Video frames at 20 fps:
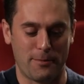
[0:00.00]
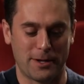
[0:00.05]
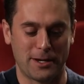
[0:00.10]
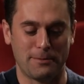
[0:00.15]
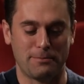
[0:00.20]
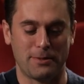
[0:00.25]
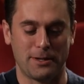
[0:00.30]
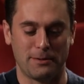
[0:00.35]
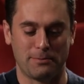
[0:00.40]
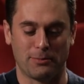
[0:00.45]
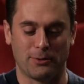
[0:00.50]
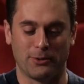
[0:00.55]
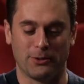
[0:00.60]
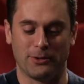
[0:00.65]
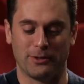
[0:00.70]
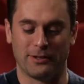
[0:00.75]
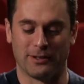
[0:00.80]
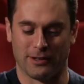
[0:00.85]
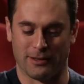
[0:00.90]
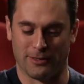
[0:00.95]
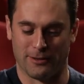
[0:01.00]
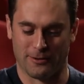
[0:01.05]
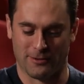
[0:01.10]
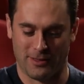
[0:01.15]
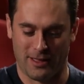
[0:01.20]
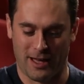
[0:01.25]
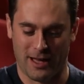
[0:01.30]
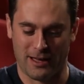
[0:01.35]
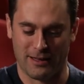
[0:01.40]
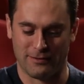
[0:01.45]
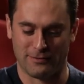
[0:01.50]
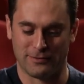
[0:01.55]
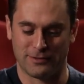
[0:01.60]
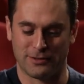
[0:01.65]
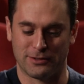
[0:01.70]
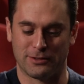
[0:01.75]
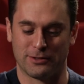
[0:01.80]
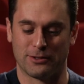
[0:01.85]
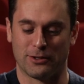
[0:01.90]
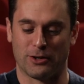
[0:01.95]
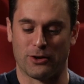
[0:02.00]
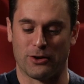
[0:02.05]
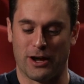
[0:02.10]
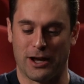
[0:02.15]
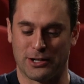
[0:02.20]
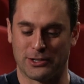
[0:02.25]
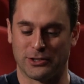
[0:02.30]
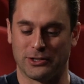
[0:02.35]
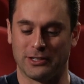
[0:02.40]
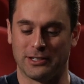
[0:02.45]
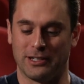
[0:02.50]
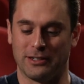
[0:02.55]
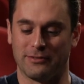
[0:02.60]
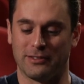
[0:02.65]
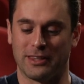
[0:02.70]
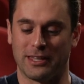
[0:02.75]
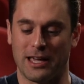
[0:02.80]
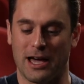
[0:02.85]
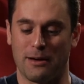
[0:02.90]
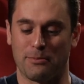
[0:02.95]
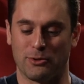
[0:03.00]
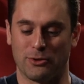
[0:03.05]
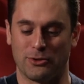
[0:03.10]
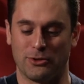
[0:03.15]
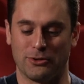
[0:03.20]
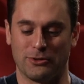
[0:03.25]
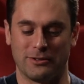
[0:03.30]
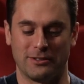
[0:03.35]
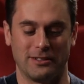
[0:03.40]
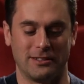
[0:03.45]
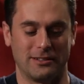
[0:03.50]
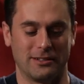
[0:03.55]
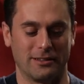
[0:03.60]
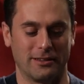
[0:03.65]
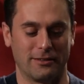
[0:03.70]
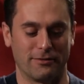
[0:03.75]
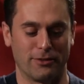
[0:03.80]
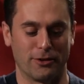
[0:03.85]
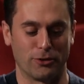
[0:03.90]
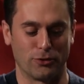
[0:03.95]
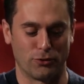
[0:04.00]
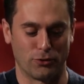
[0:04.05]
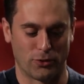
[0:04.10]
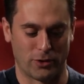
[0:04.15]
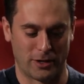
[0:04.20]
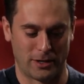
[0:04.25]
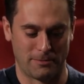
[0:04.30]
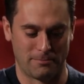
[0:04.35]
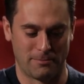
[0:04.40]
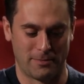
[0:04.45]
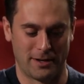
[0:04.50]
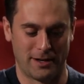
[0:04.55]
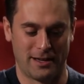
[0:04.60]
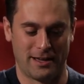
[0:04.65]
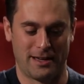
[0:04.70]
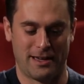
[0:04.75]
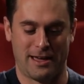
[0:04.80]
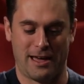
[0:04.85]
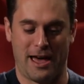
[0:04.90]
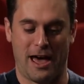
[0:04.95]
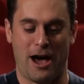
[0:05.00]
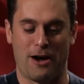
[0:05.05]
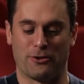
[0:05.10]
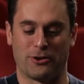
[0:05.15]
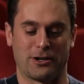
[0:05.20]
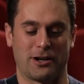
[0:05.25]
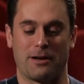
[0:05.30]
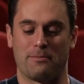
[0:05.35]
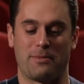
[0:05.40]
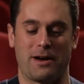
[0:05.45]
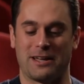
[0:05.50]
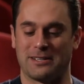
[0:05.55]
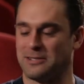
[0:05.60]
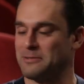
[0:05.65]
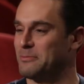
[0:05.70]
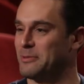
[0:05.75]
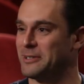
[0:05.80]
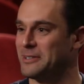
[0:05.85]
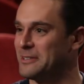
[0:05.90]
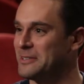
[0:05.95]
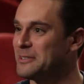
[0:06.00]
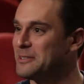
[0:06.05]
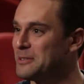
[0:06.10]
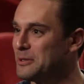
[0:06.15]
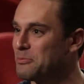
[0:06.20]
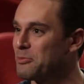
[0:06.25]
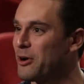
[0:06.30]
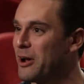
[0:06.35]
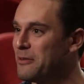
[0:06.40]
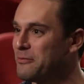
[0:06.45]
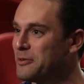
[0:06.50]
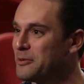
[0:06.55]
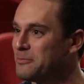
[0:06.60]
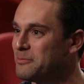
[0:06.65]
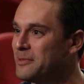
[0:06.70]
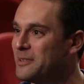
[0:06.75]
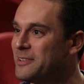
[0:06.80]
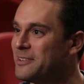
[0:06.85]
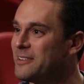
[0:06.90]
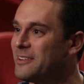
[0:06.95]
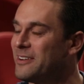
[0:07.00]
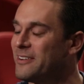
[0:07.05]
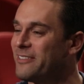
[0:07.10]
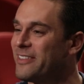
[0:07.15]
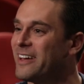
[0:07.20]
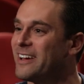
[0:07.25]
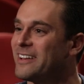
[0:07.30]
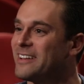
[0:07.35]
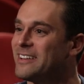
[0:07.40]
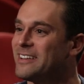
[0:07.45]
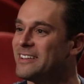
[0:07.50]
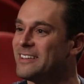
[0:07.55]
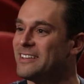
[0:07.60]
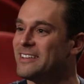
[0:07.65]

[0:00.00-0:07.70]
many people in their lives are actually given the opportunity to live their dream? How could I possibly deprive them of that?